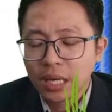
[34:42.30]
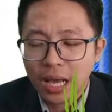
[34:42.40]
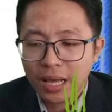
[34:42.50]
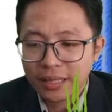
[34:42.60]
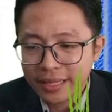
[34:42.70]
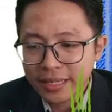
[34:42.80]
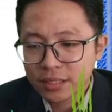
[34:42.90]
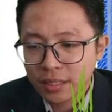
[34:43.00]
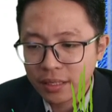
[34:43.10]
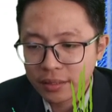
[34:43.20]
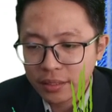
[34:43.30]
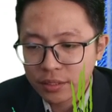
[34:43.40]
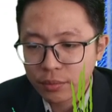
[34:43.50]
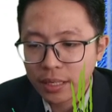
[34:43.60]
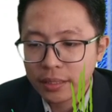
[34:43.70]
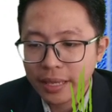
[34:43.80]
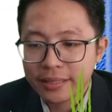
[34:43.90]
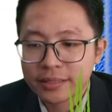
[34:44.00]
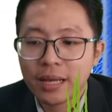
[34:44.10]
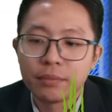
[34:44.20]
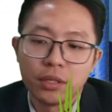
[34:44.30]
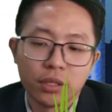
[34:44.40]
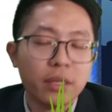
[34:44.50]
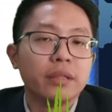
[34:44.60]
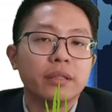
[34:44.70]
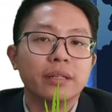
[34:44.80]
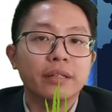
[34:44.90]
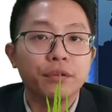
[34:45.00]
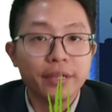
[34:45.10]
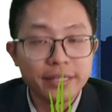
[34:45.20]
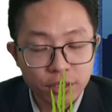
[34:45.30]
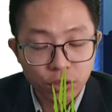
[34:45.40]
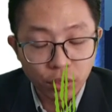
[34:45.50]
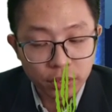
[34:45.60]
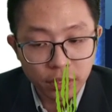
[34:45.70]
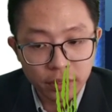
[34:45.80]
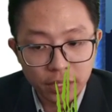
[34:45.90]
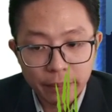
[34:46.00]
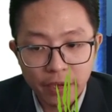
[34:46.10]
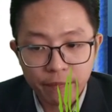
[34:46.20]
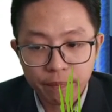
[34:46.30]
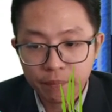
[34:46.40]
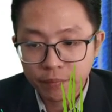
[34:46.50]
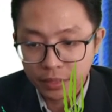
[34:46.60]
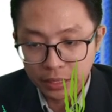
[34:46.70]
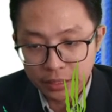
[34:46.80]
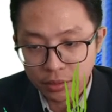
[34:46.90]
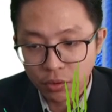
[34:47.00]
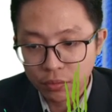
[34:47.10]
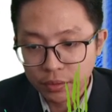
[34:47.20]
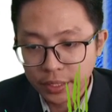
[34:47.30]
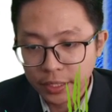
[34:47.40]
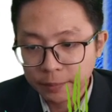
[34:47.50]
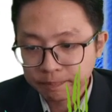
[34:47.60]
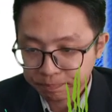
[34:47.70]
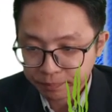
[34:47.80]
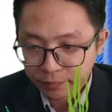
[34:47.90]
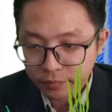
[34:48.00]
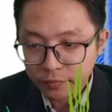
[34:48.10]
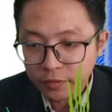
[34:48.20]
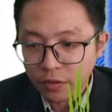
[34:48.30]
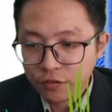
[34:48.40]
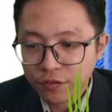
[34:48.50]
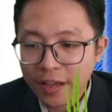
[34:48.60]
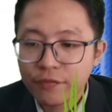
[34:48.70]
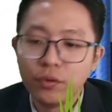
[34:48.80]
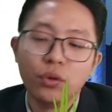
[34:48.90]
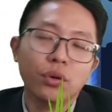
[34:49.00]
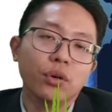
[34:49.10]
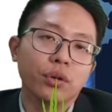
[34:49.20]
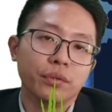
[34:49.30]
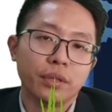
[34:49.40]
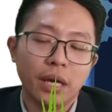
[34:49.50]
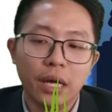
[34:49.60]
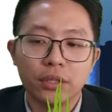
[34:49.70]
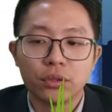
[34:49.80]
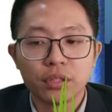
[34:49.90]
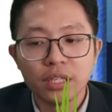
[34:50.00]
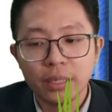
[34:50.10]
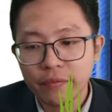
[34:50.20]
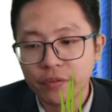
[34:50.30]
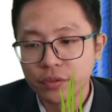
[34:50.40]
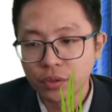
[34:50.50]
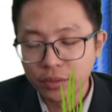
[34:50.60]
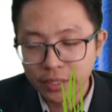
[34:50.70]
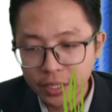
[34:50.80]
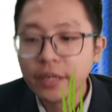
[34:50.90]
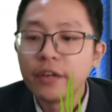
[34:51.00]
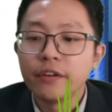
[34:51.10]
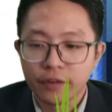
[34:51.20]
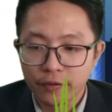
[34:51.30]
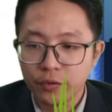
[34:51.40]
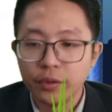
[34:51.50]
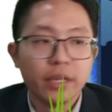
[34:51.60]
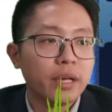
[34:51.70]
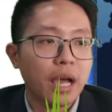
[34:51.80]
Then this one ends up the total EMF is only 5 volt. Total EMF is only 5 volt.